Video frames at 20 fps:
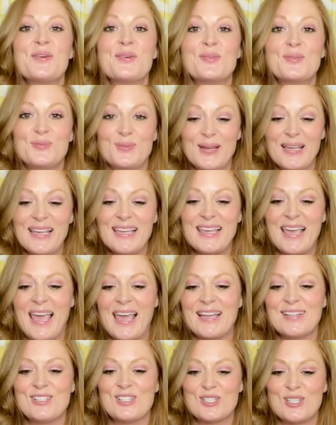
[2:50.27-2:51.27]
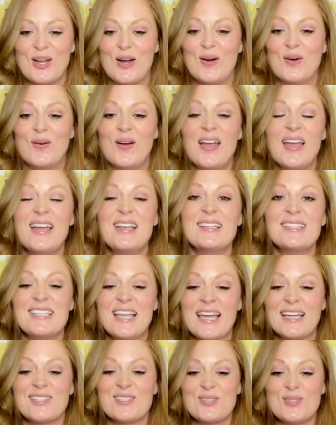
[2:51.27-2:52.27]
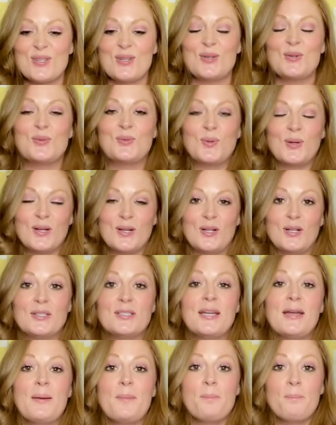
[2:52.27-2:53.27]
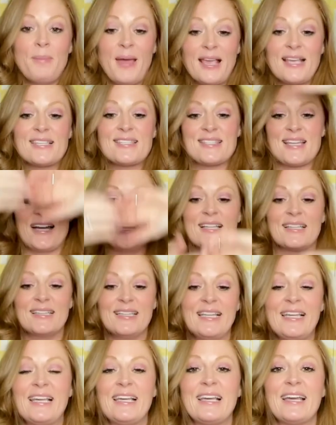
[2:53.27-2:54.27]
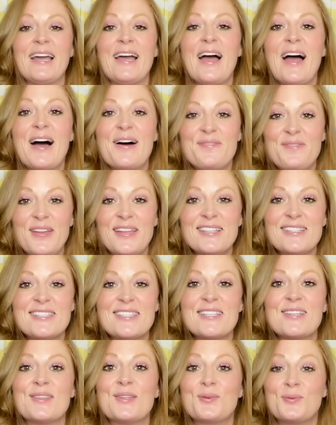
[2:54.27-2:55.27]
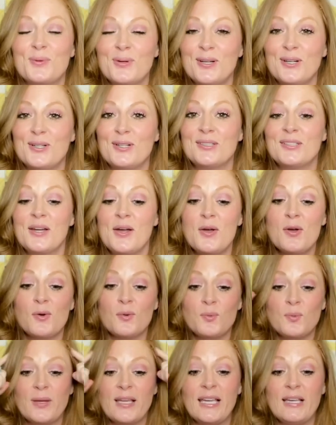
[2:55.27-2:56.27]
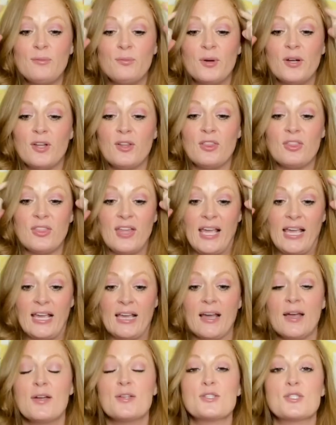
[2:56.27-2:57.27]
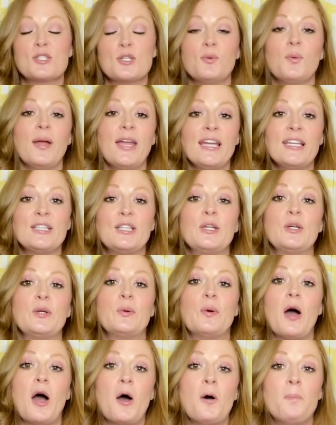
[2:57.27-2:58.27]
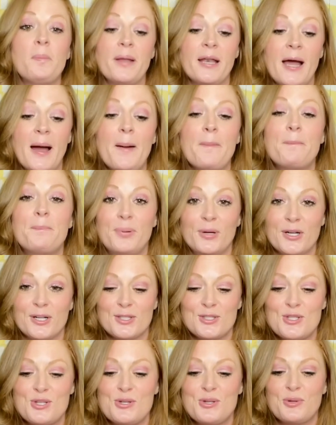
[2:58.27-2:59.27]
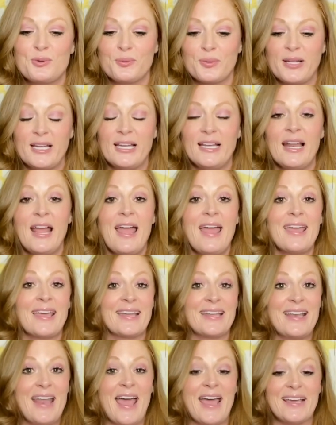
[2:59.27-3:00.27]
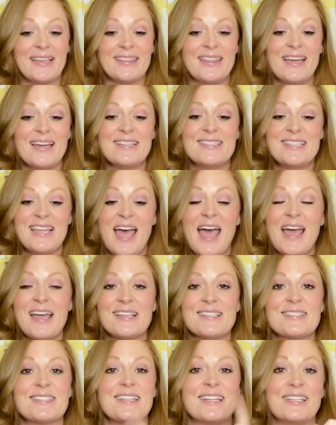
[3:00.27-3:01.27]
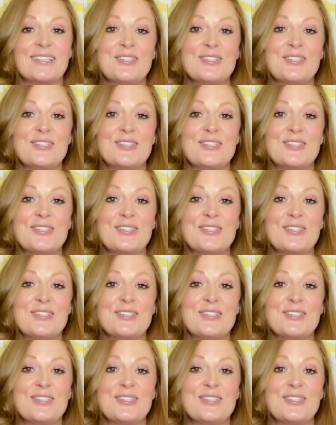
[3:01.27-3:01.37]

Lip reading: We can show. Text to world makes a link. Events in the world, we will think. So when you open a book to read, connect the text and